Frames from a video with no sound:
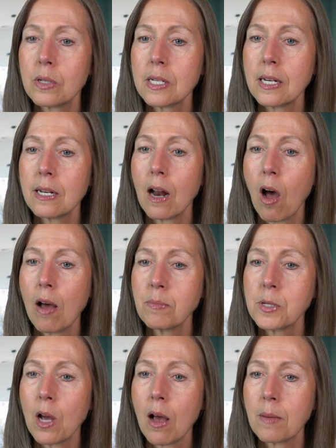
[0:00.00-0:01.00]
did an
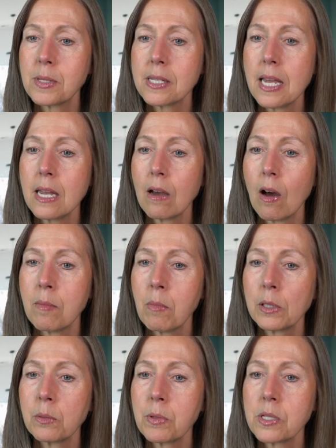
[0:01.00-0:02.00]
autopsy on
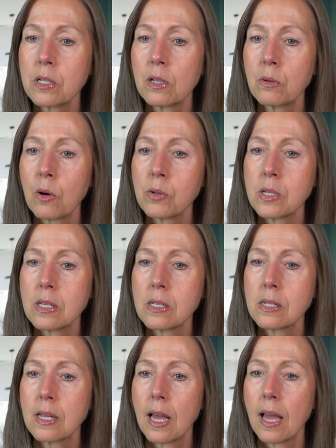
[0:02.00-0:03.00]
multiple sclerosis,